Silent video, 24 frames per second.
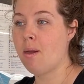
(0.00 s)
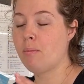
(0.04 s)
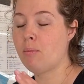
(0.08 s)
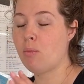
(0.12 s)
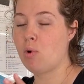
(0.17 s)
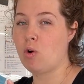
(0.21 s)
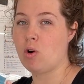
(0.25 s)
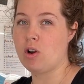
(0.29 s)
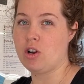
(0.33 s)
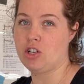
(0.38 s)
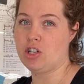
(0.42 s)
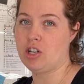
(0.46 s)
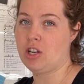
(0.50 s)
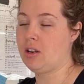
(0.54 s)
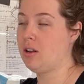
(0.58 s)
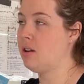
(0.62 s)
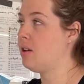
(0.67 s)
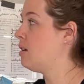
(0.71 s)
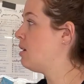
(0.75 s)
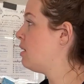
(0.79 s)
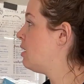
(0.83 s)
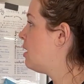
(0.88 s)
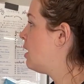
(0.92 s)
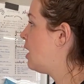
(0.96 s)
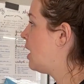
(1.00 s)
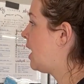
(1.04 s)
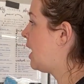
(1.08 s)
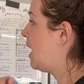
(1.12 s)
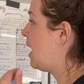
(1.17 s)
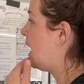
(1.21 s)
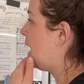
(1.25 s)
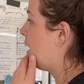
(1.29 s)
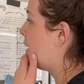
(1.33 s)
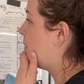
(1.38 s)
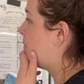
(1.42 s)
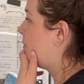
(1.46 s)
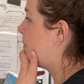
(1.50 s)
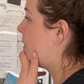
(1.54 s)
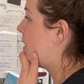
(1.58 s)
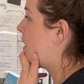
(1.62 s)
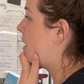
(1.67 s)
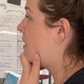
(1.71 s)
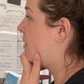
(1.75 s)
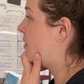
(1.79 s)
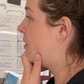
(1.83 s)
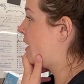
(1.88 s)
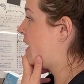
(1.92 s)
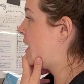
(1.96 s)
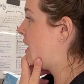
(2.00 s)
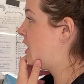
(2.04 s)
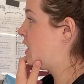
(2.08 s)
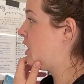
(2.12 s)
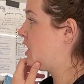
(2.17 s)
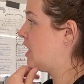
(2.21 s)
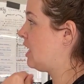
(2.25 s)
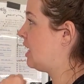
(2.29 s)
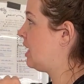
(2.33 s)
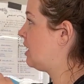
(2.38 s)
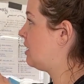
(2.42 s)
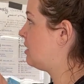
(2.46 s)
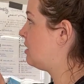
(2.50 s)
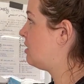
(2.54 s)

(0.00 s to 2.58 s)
portion of each thing.